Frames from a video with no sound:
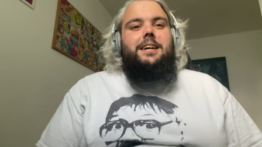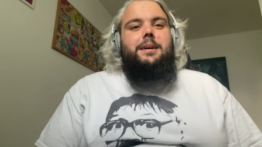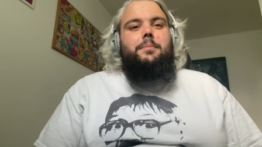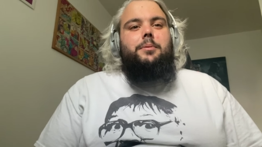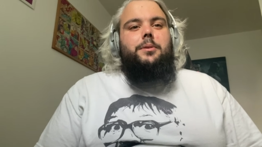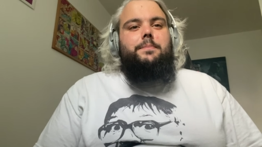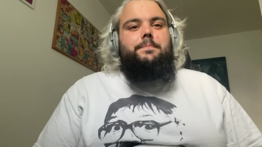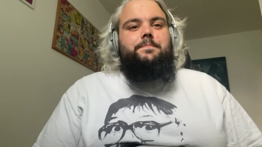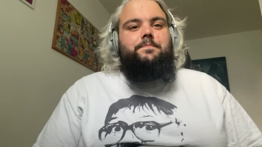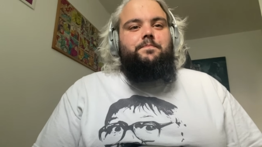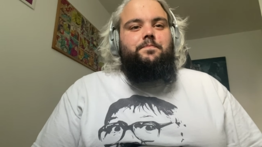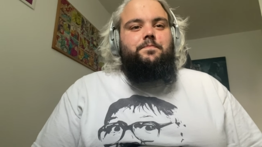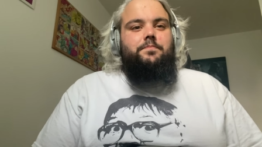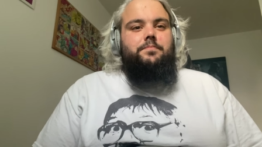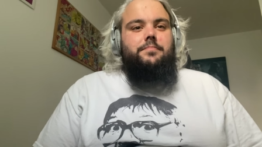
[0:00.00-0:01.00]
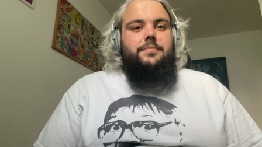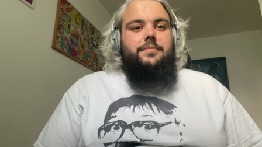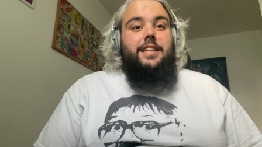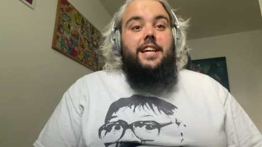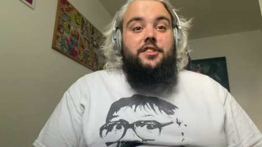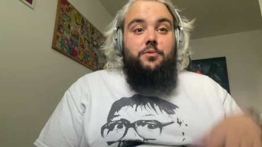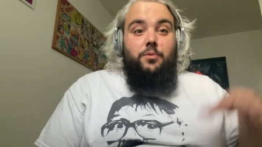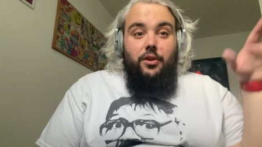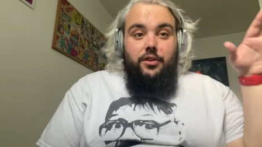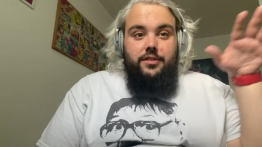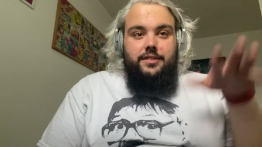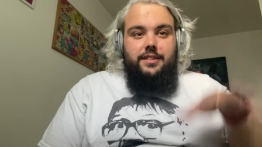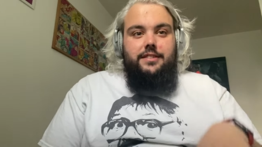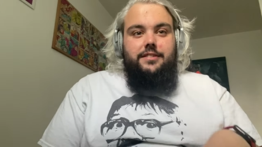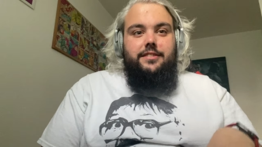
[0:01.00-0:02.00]
but later on, as
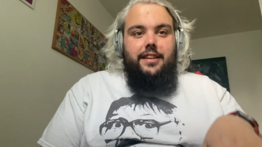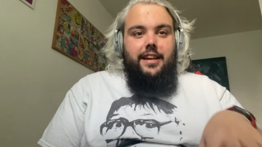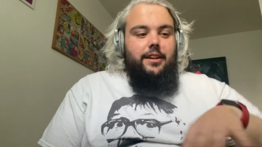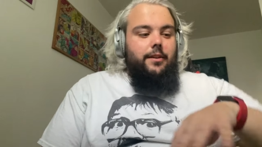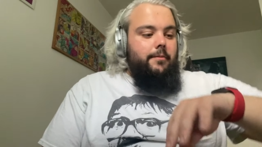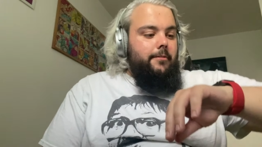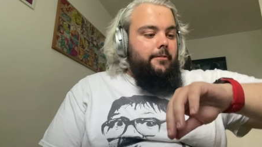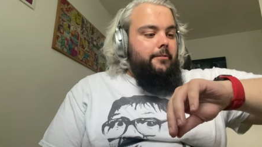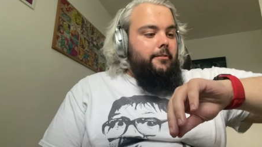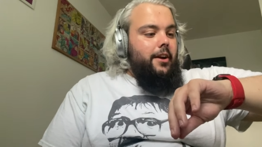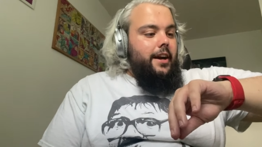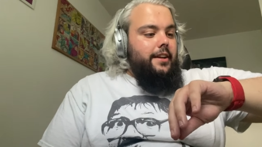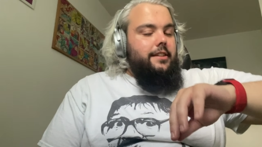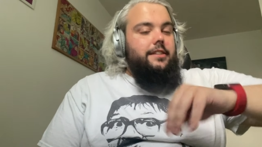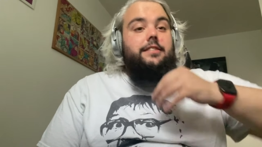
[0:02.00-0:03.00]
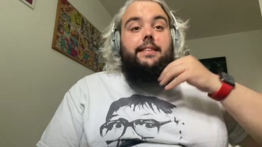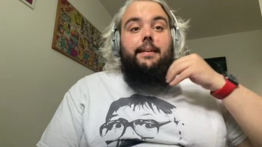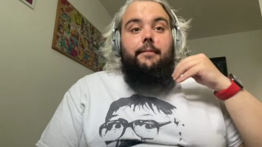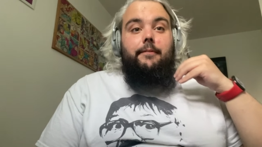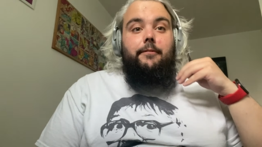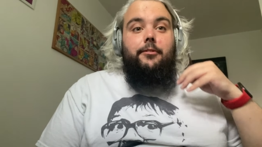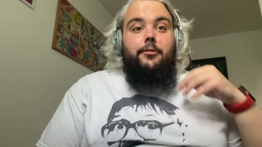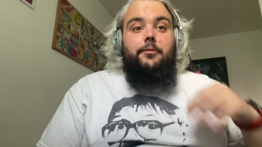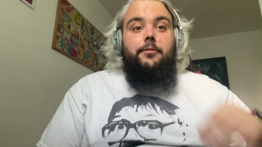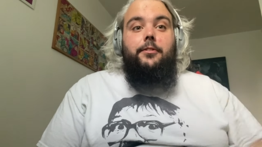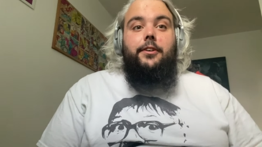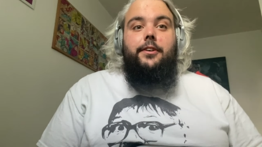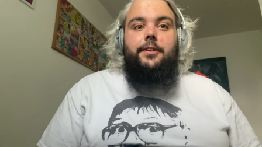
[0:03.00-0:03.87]
in today, on Friday the 10th of